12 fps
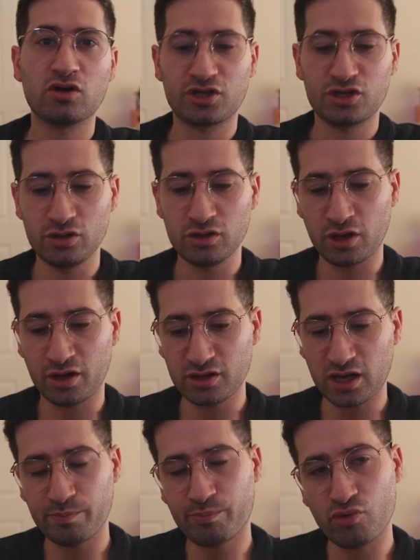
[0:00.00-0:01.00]

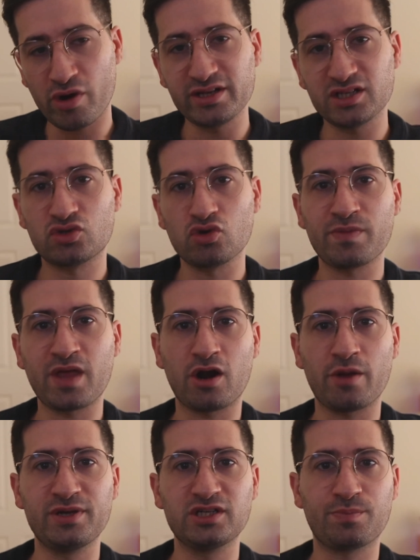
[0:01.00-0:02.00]
like brainstorm that
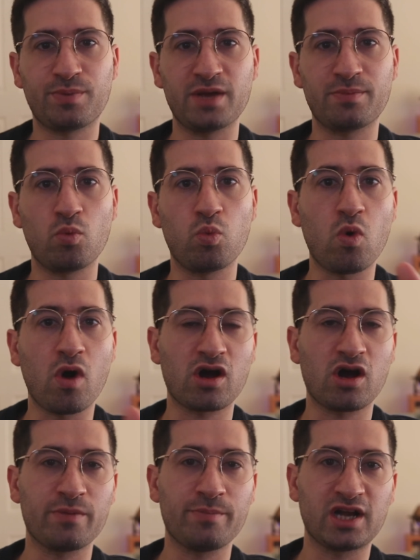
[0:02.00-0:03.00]
on a piece of paper, what
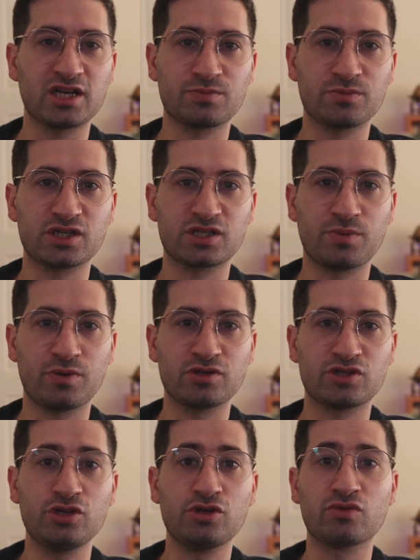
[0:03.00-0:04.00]
kind of management
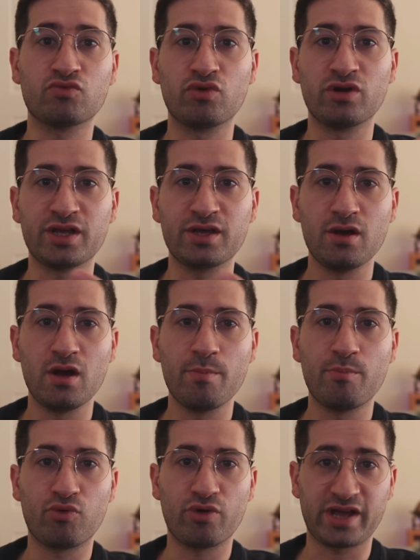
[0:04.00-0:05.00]
experience that you can really
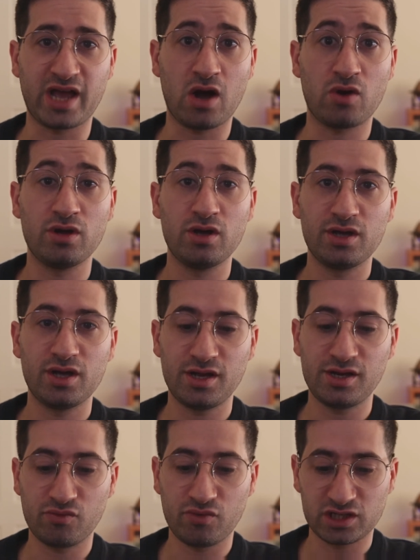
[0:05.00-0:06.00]
bring out
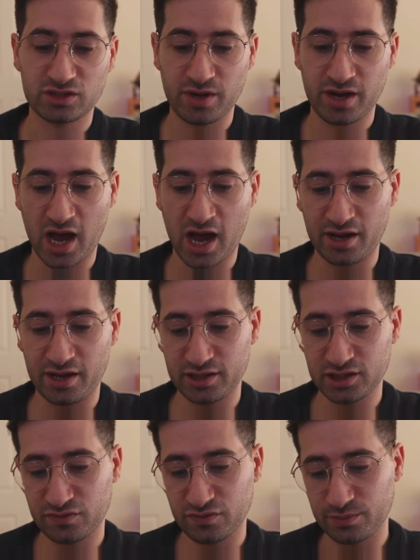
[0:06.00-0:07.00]
in your resume and at
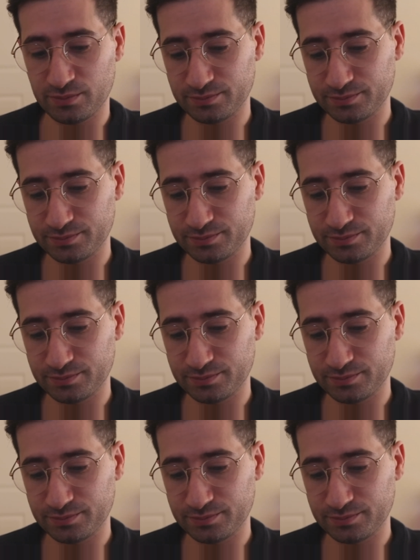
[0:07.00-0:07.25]
interview.